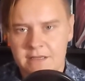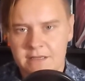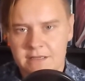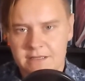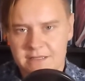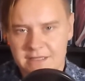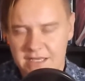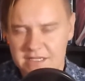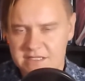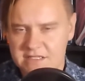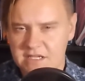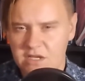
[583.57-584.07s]

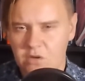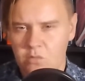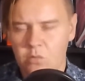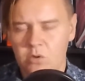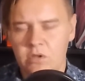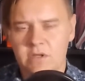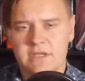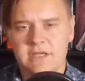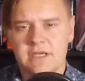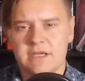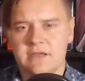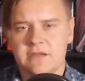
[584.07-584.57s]
guessing we'll
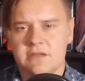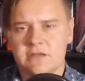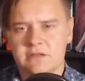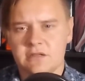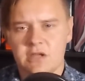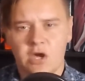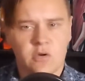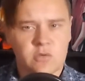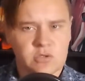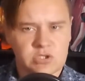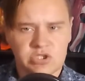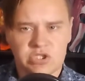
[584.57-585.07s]
get
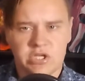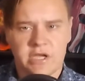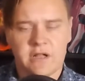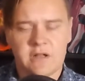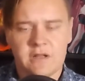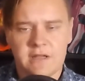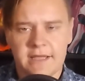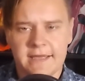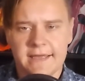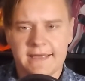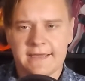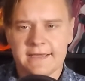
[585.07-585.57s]
La
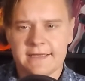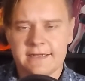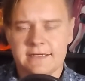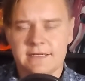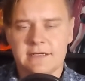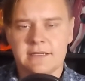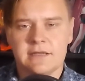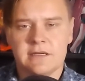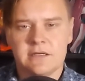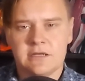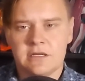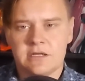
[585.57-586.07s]
Rochelle, and
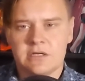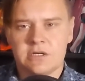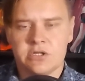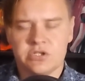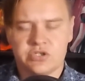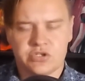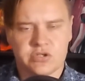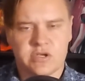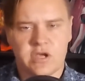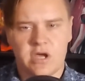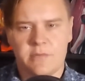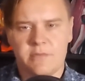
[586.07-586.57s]

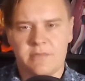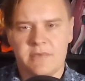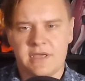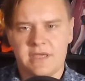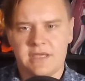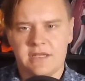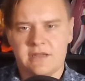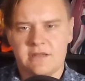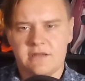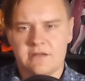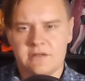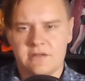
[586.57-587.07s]
she'll come
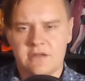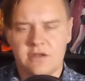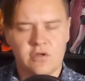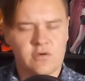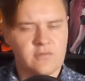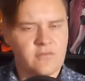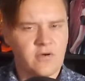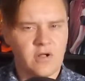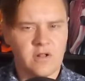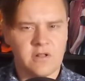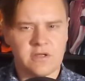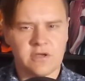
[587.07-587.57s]
in
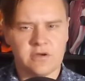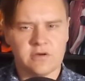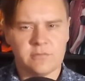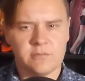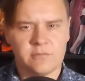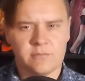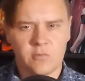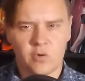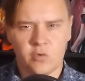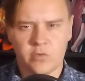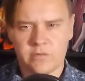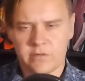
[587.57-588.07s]
Nidiovalier,
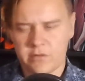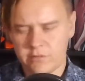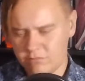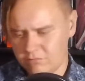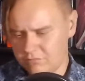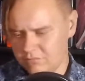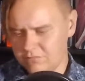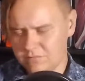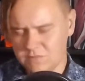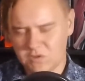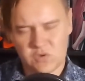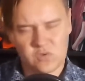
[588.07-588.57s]
or the
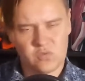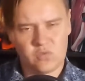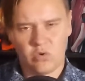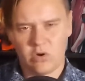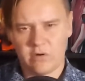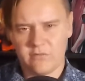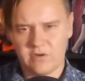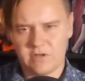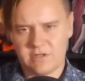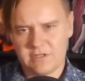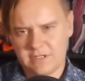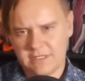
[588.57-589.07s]

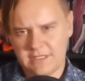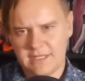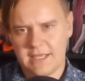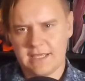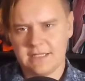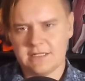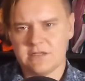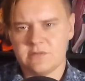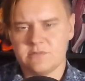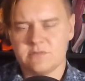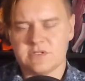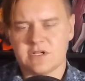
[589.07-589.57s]
Dwarven
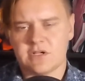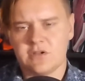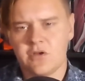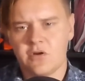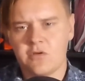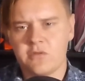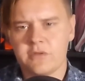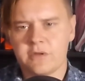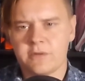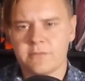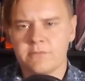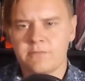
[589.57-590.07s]
Kingdom's
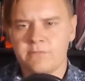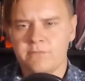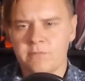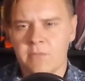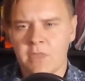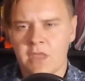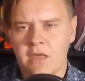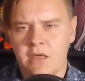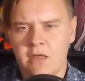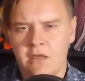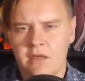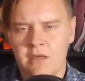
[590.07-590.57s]
clothing,
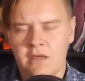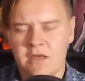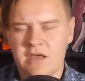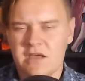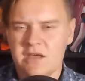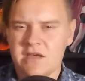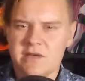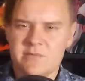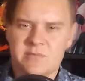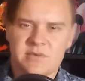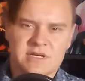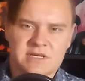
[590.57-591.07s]

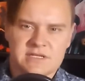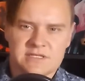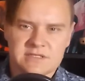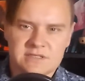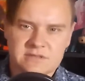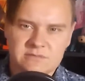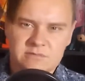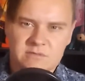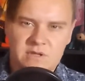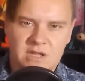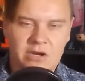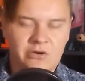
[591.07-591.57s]

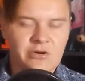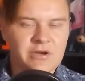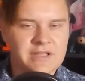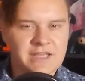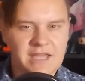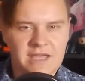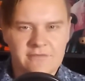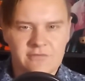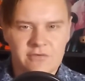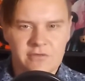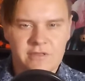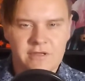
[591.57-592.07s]
because they already
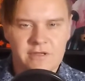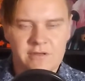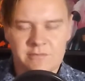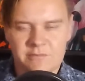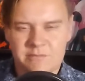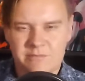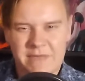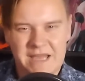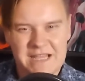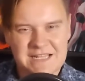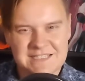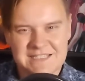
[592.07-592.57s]
gave her the
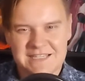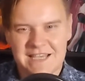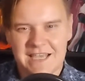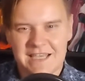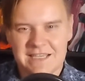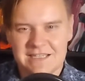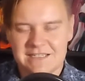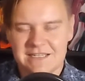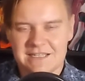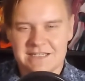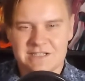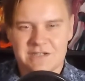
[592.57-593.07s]
mad
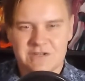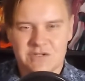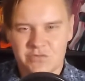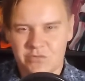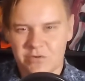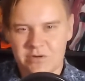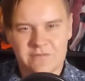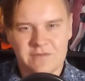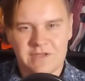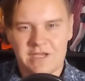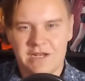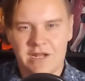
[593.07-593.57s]
scientist sort
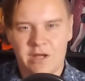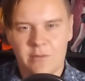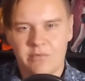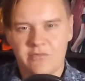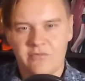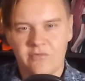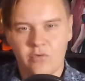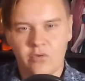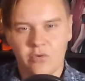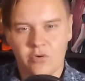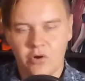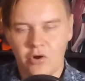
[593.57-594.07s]
of get up
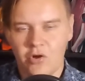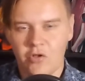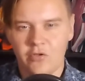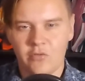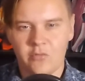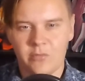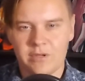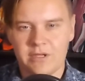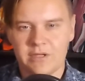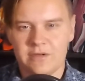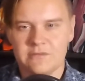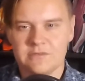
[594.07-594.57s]
for
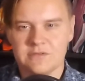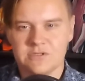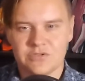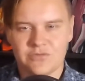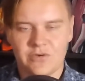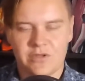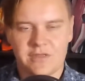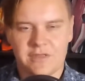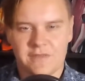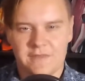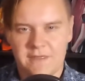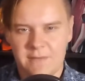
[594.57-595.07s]
Halloween, so I
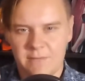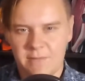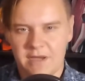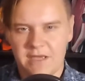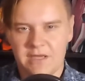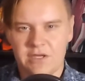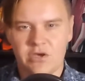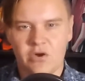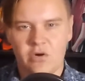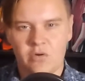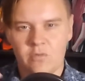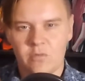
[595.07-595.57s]
think they
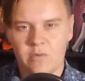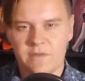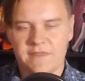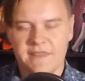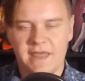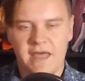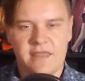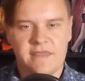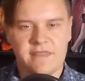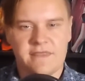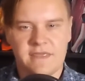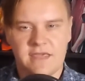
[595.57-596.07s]
might go with
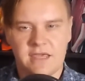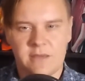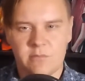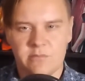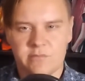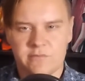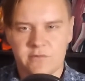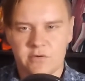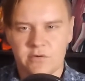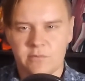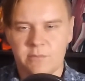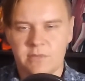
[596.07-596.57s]
that theme
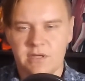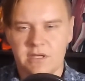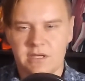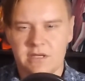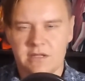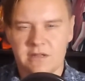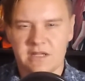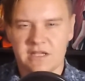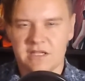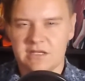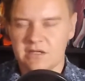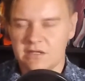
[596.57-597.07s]
of her being,
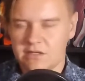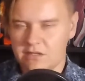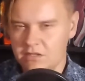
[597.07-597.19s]
like,